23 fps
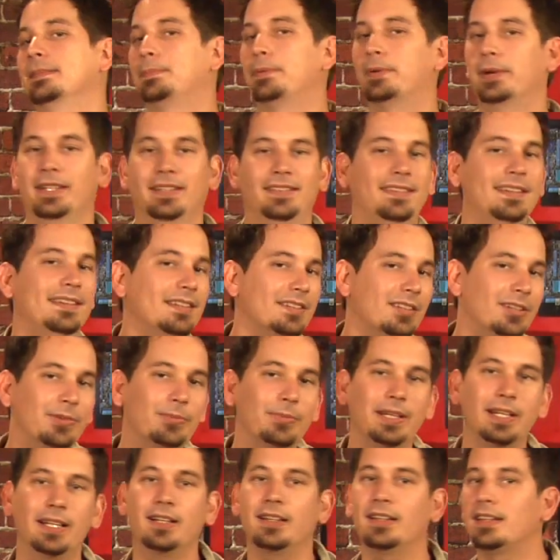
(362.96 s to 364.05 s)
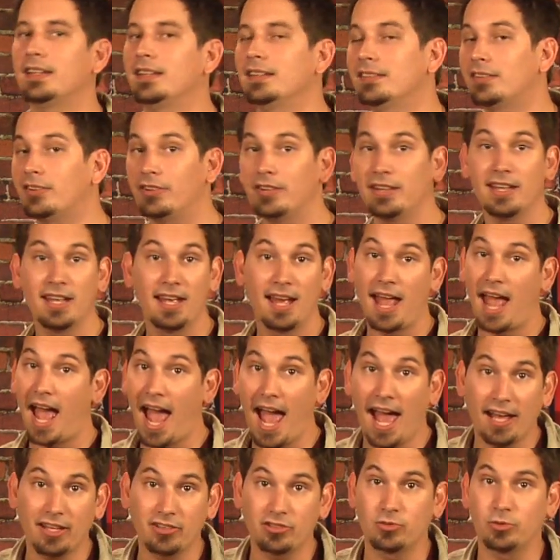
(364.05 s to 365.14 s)
points. These aren't real, these aren't
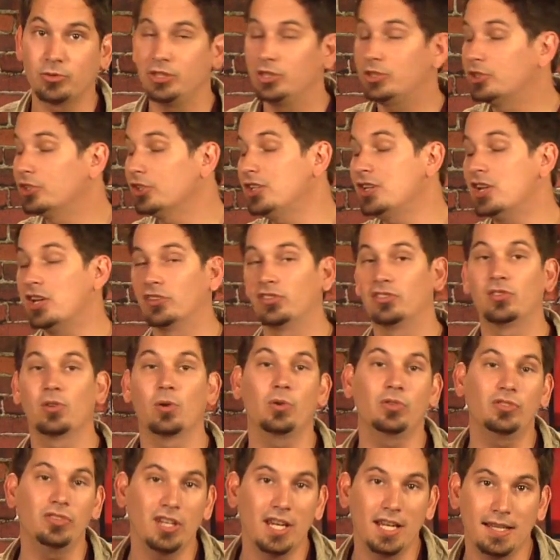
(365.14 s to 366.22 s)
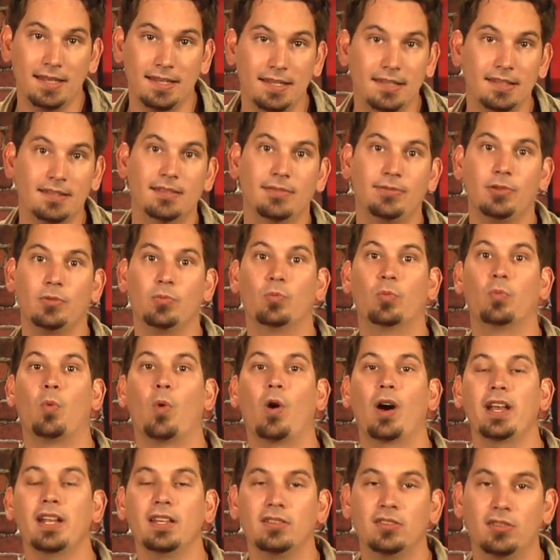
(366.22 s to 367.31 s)
actual. You couldn't associate these if you
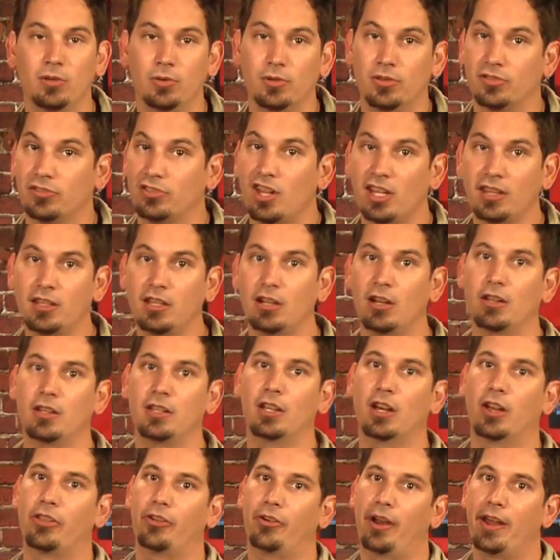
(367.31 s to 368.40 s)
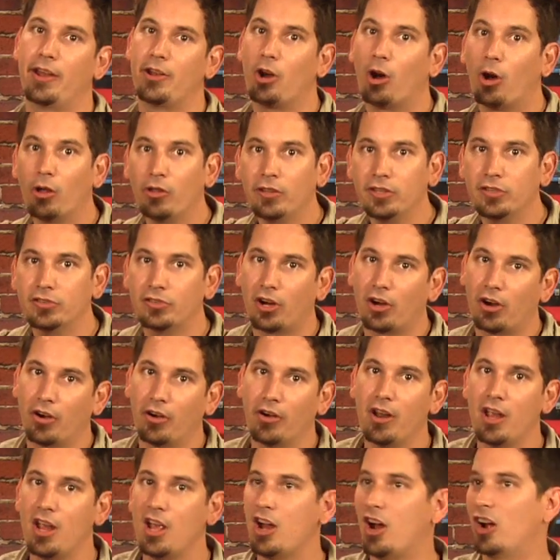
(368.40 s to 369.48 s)
wanted to. There's nothing on the other end. All these are
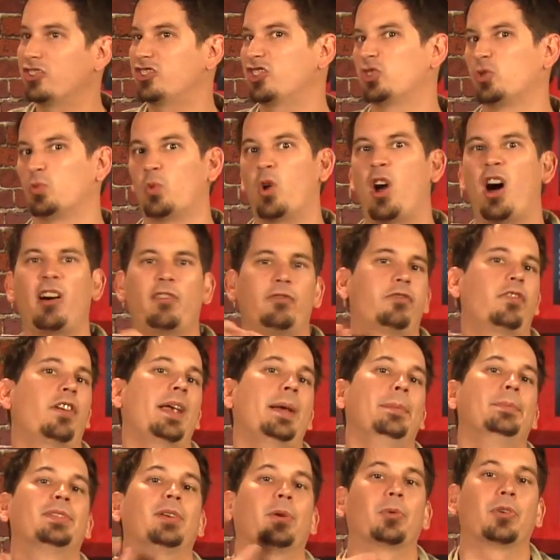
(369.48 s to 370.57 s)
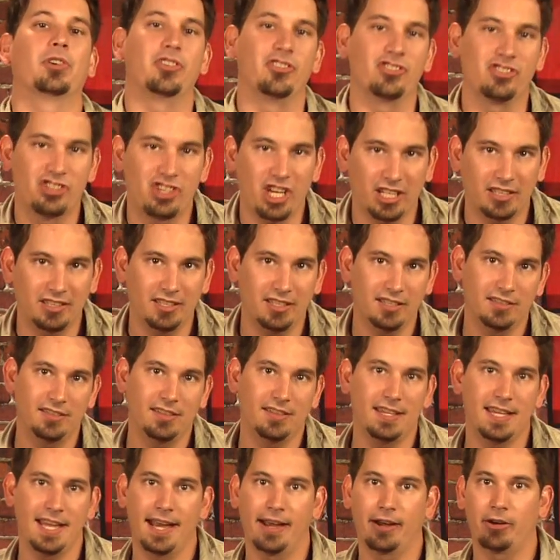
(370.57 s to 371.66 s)
are just raw frames that we're injecting into
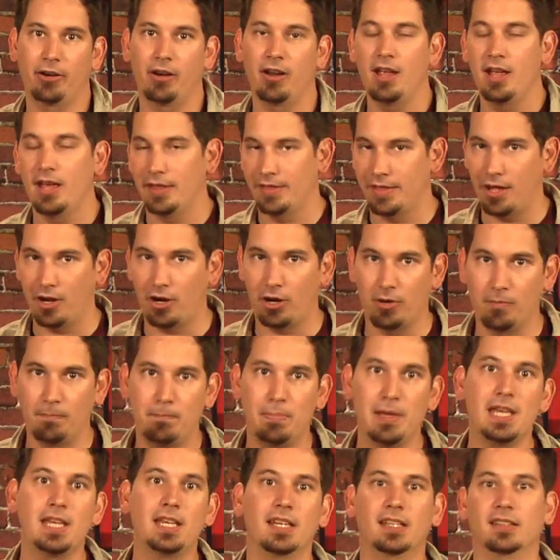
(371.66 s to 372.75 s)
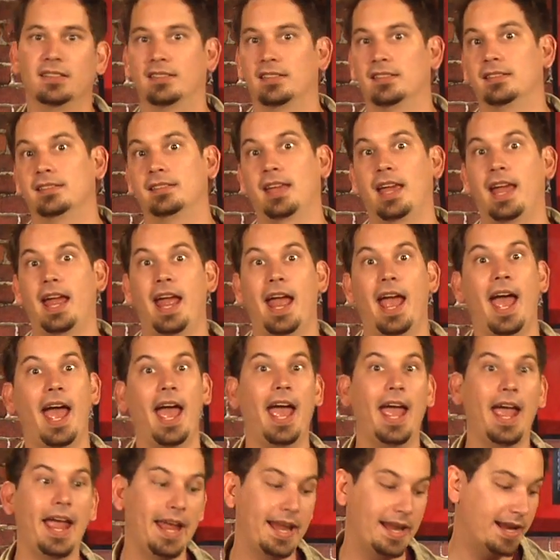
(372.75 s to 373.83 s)
the air that are beacons and say,
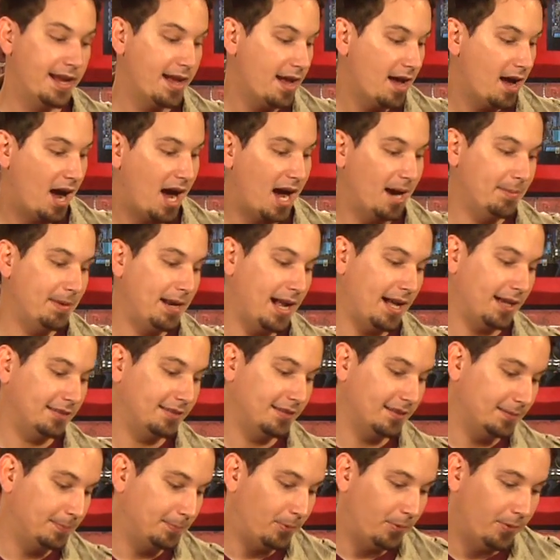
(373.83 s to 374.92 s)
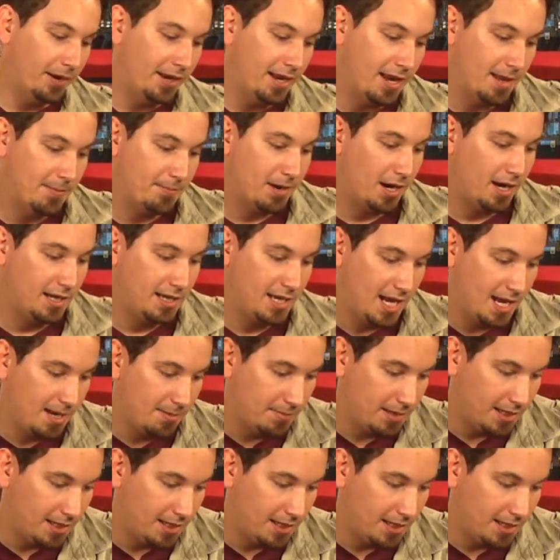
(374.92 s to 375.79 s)
hey, I'm an access point and my name